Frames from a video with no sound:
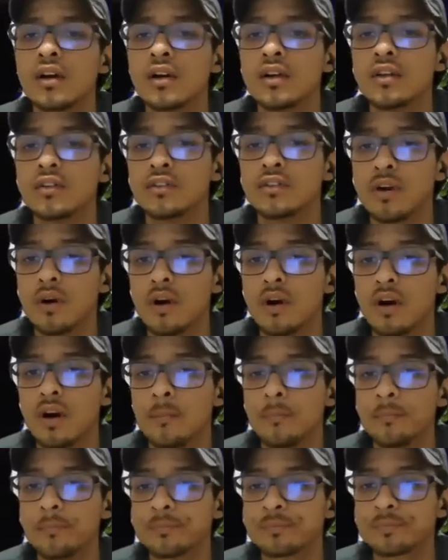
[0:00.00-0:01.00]

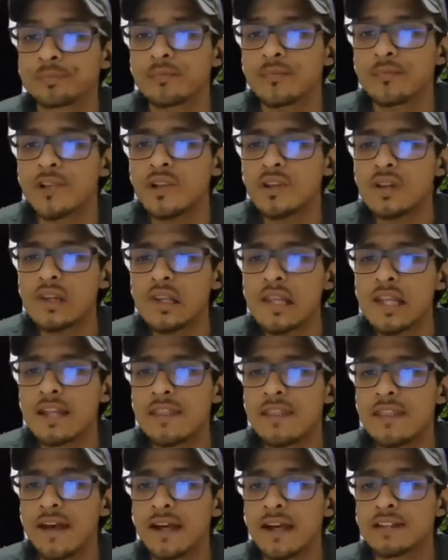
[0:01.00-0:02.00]
So
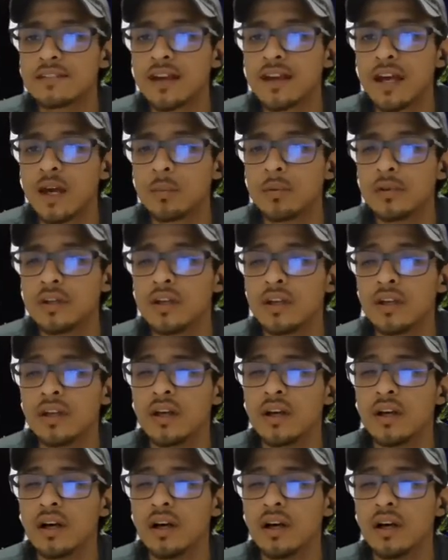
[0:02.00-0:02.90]
that's happening.